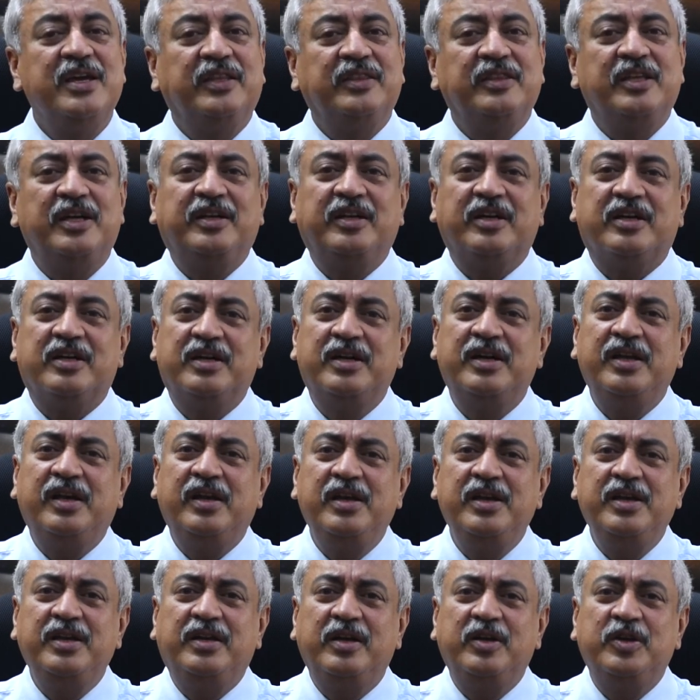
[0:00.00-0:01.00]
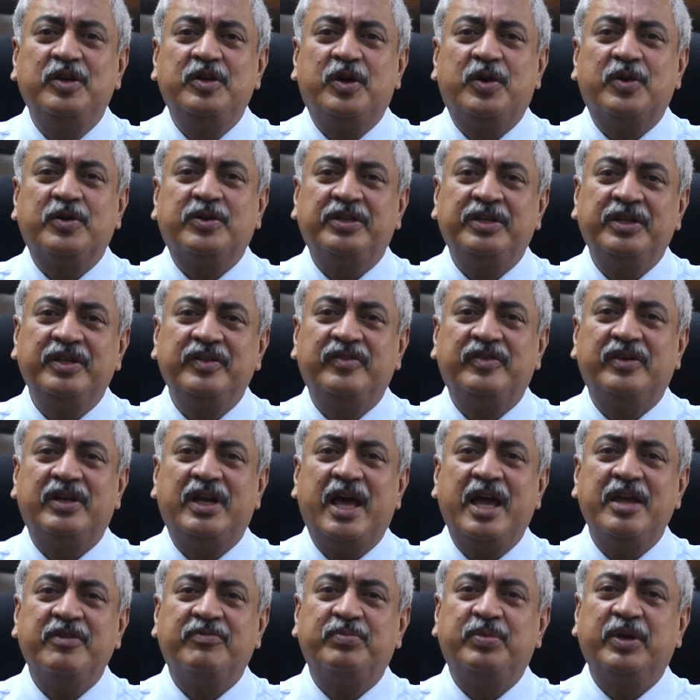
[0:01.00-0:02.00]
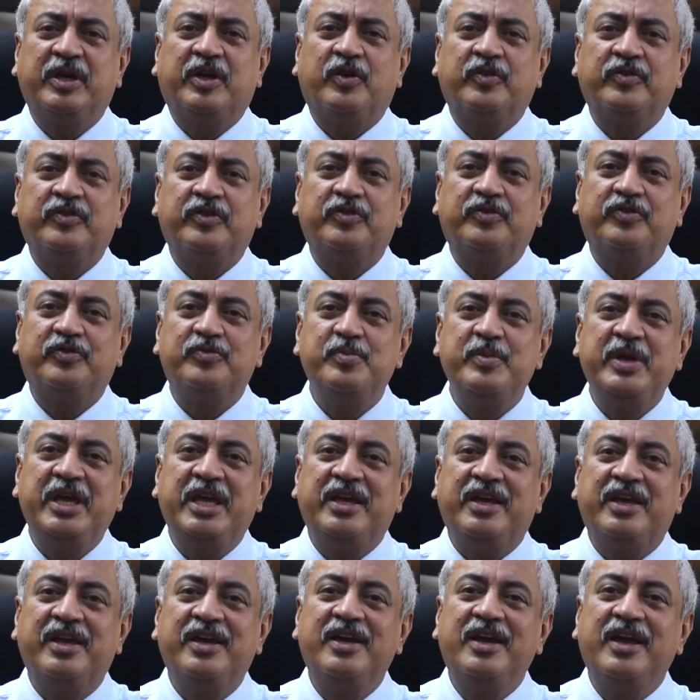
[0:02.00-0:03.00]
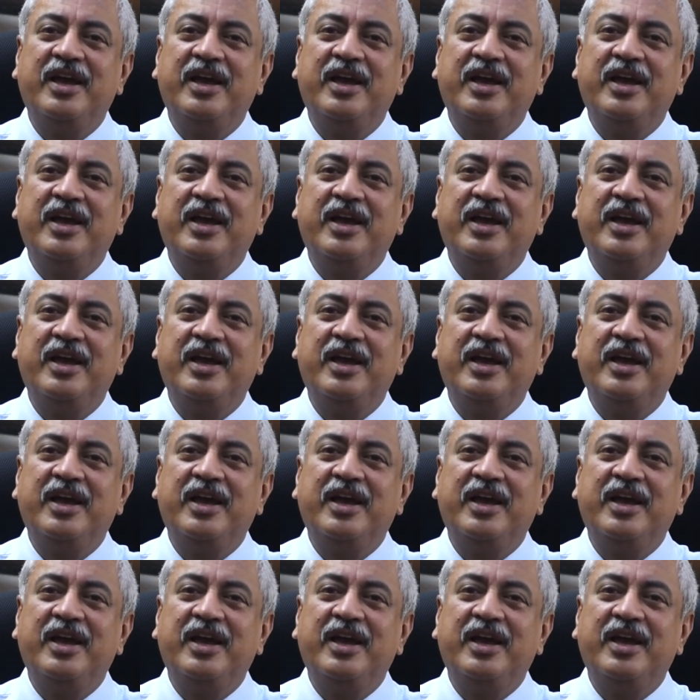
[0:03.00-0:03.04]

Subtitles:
that her little daughter is alive because of me?